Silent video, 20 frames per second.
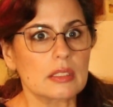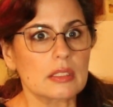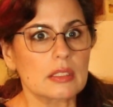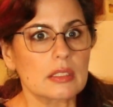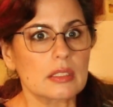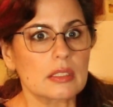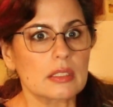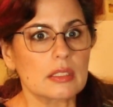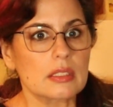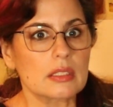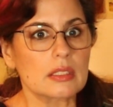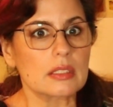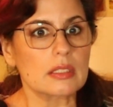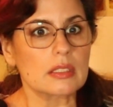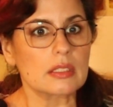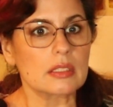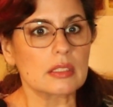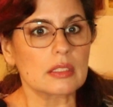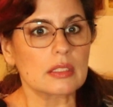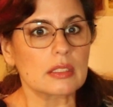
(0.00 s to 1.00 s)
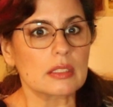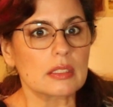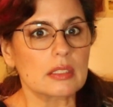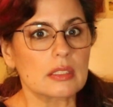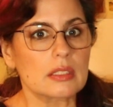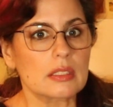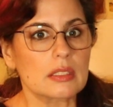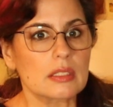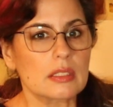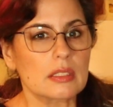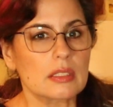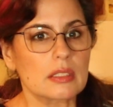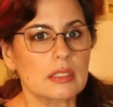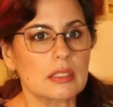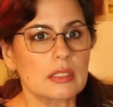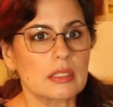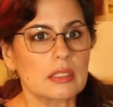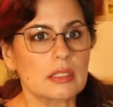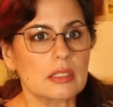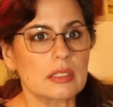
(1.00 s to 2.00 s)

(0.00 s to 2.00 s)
Nobody speaks.